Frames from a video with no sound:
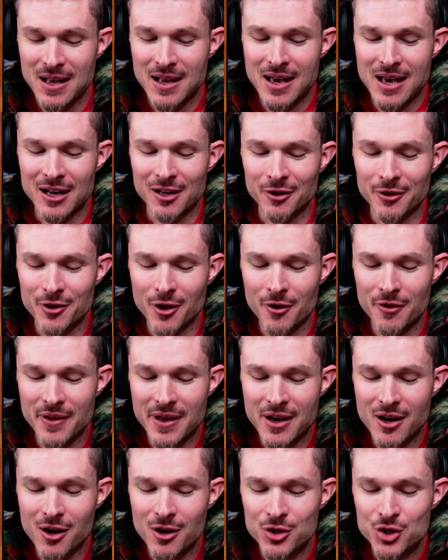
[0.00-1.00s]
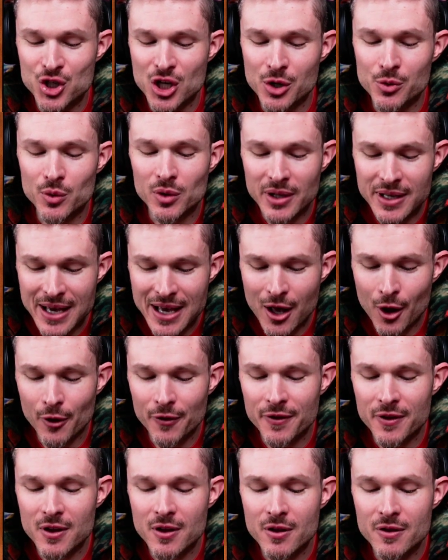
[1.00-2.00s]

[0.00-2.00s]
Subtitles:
And although they are generally healthy,